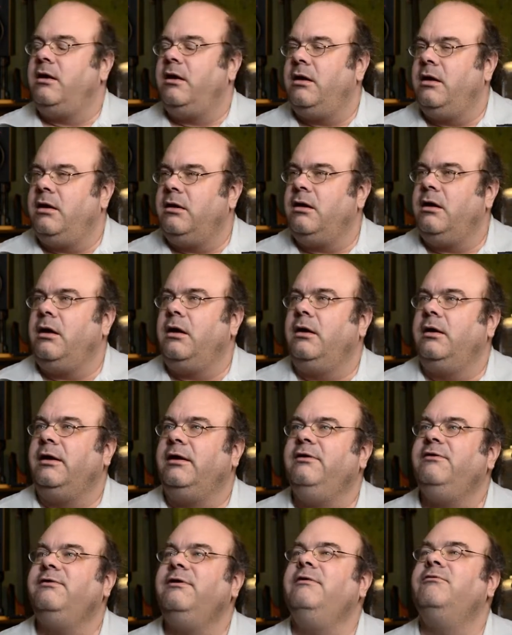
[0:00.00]
and uh,
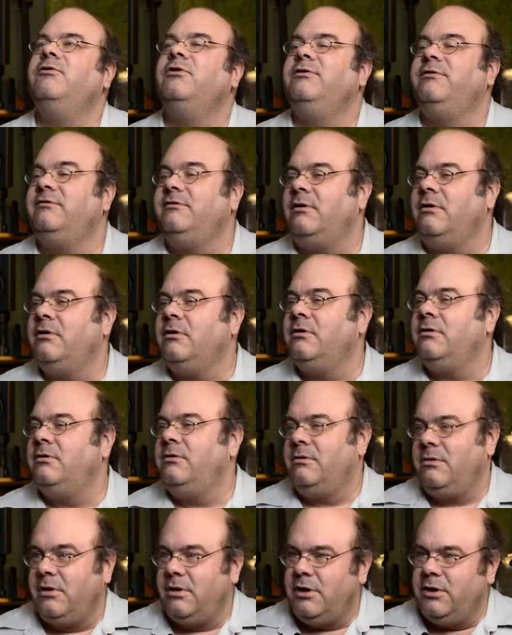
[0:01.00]
he's even sung
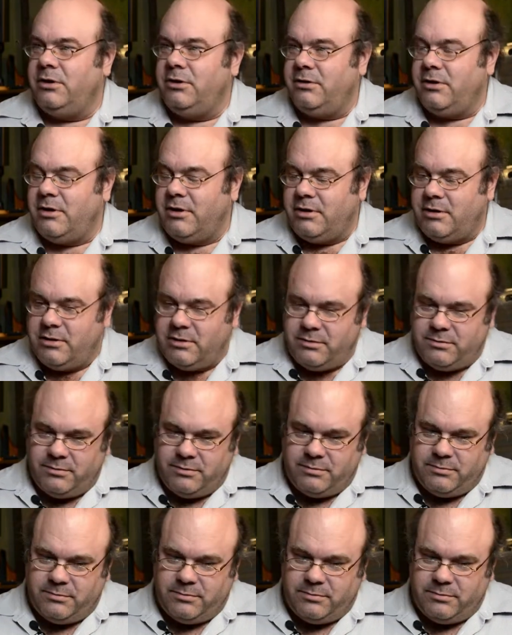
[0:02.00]
a, a,